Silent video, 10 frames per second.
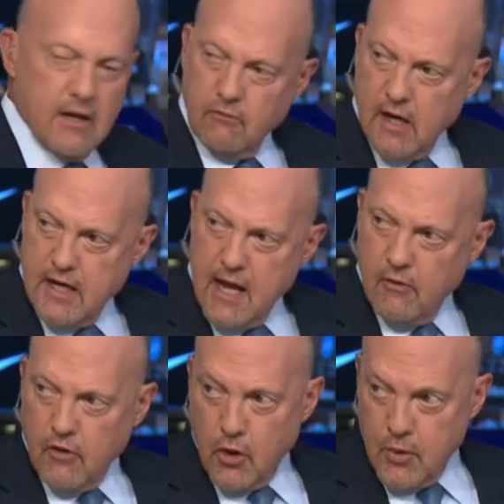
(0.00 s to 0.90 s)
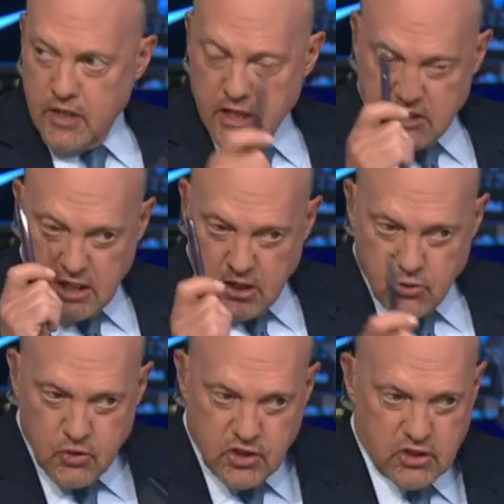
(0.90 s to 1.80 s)
And right now, although he thinks he can
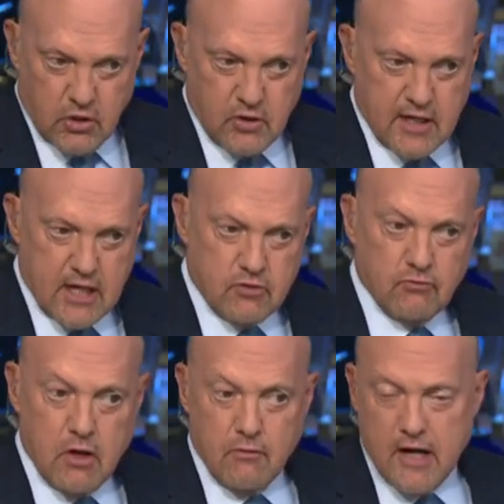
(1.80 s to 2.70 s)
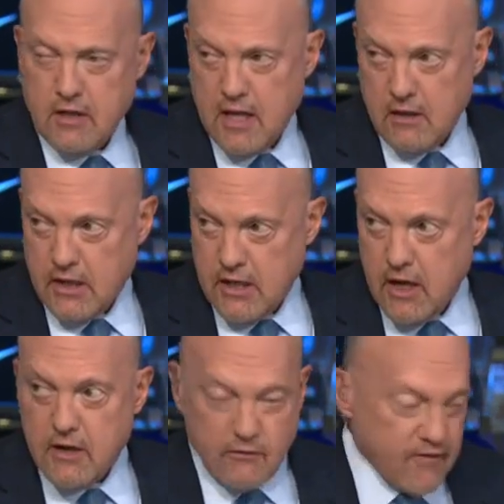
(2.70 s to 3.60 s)
do six hundred thousand run rate at the end of,
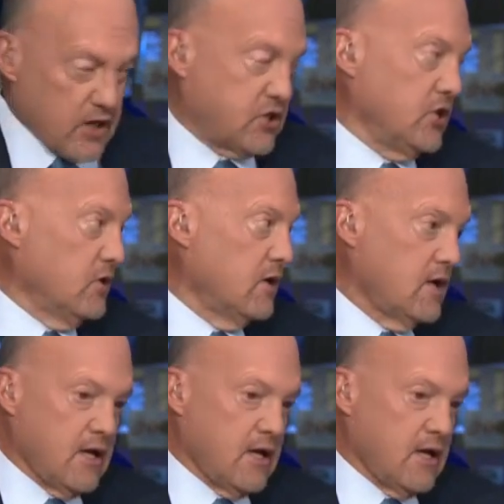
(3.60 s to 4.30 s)
end of next year,